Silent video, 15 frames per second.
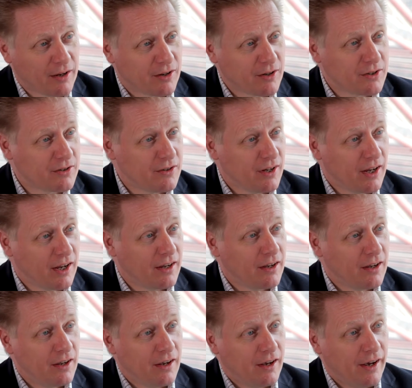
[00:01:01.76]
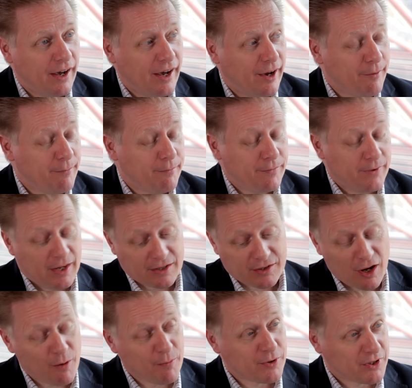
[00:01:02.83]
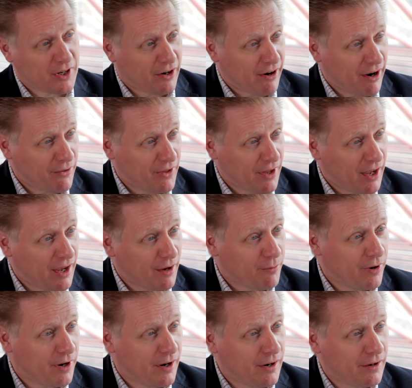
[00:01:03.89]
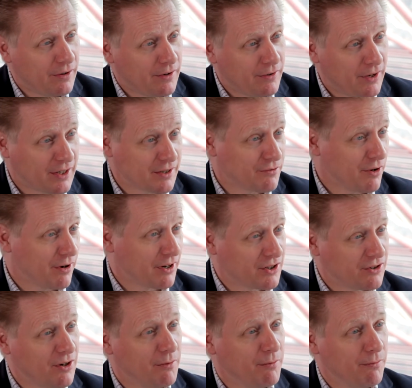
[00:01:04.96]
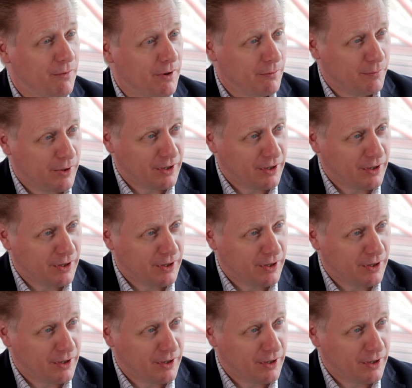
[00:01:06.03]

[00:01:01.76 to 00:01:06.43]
because the examples are out there where things have been